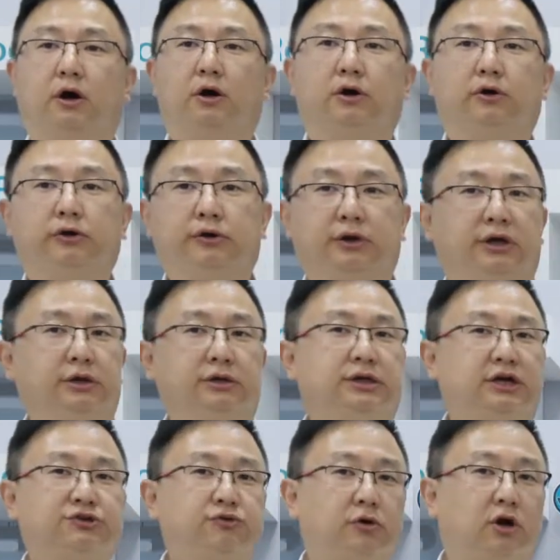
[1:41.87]
on
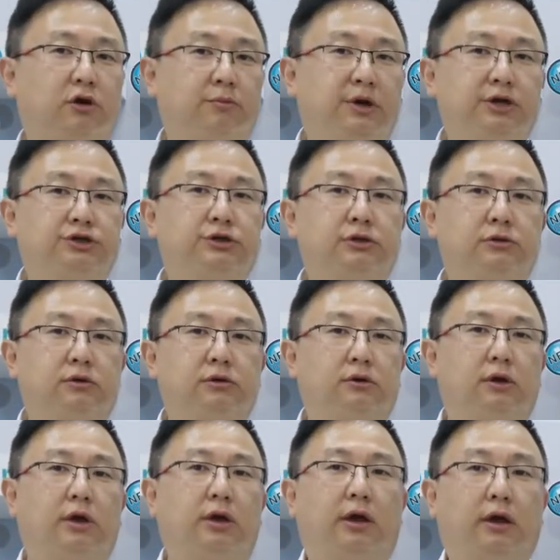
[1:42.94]
industrial automation
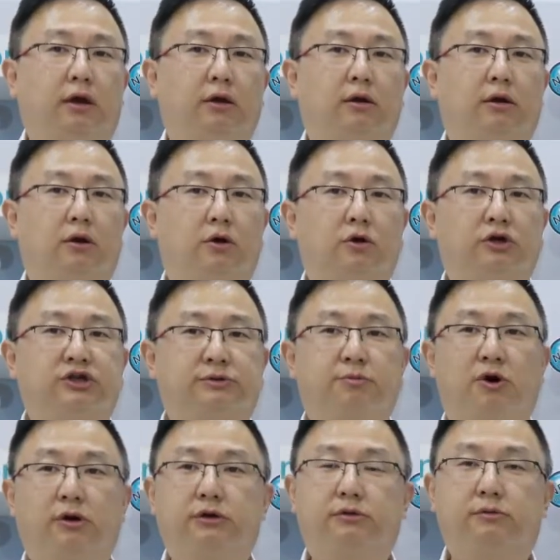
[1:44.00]
or
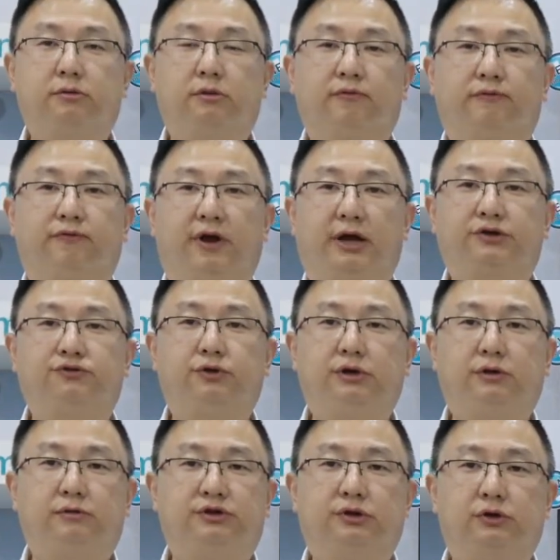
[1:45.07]
smart
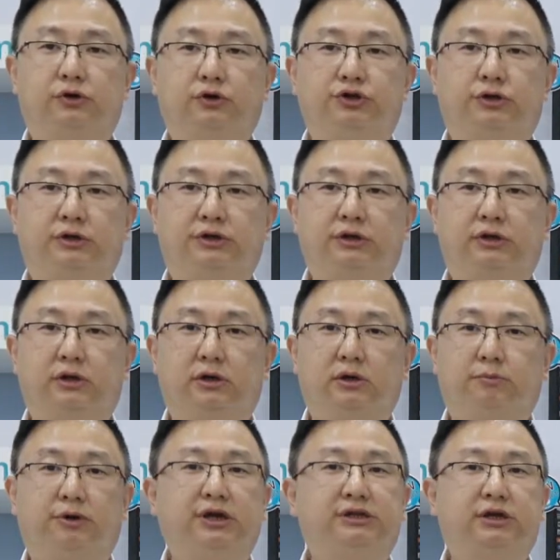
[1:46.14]
factory solutions,
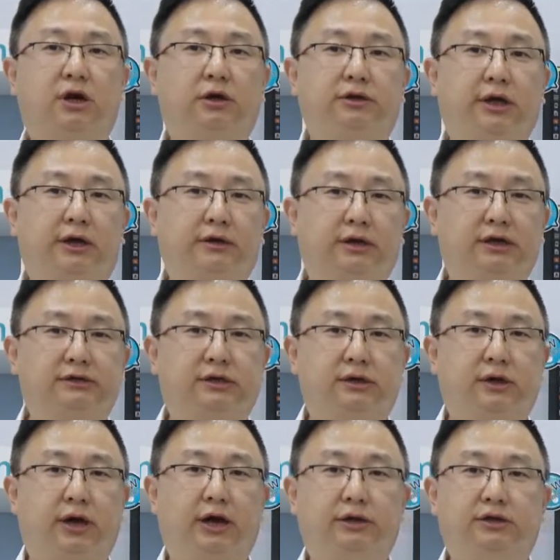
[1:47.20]
please contact us
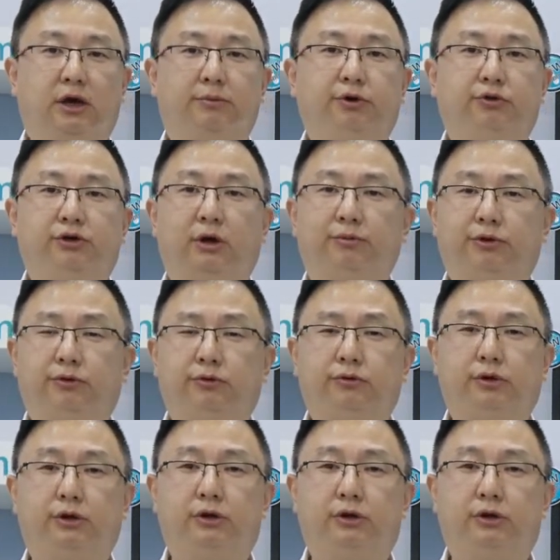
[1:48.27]
at www.dfi.com.